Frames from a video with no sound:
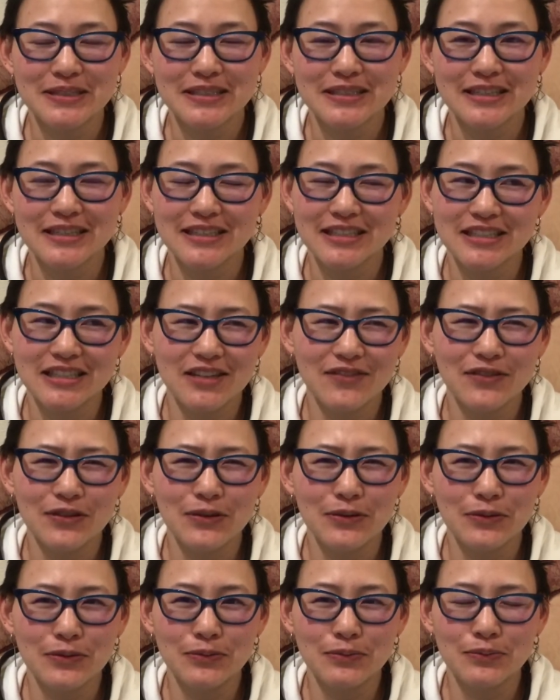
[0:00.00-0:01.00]
unless if
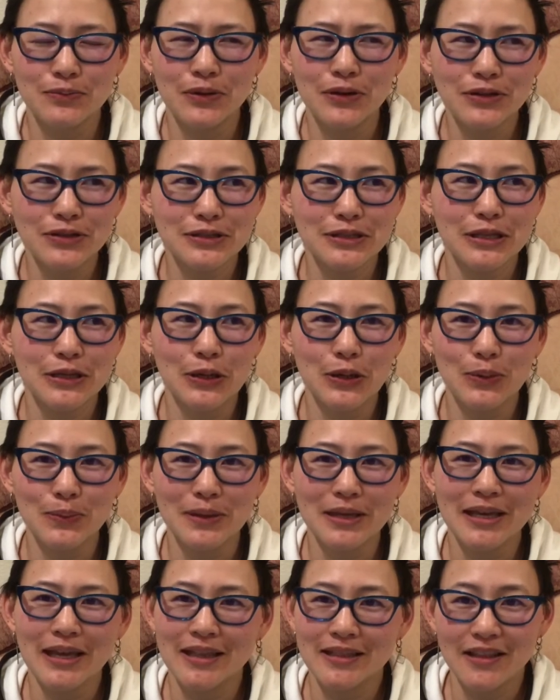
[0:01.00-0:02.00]
you personally know
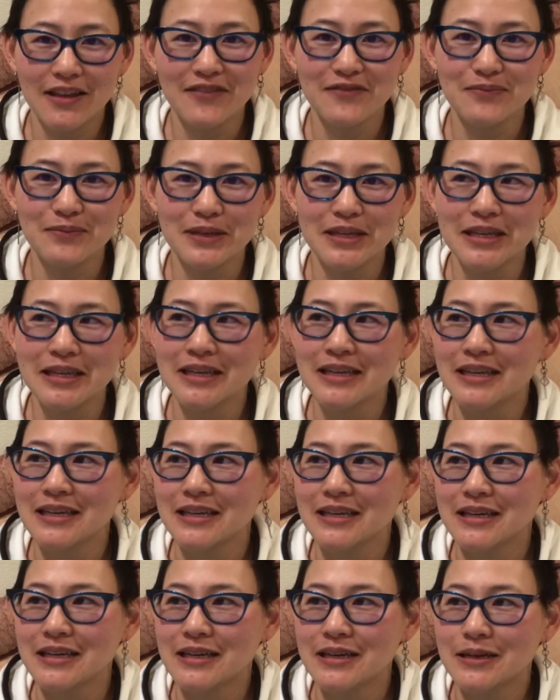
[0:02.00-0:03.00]
me and love me,
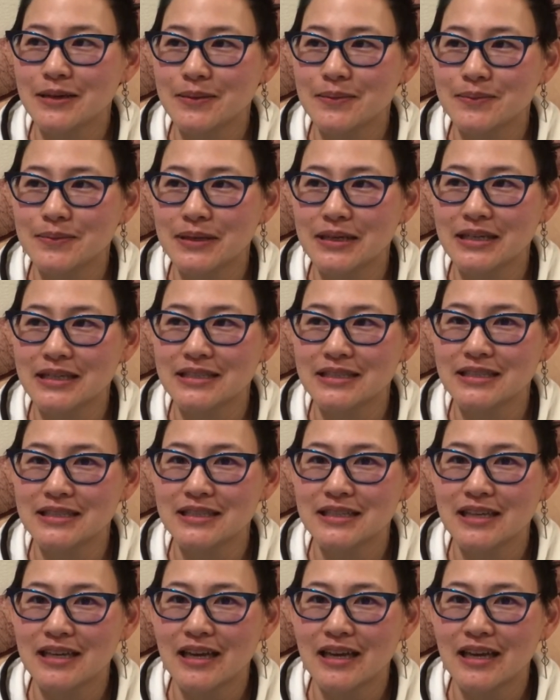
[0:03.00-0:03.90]
but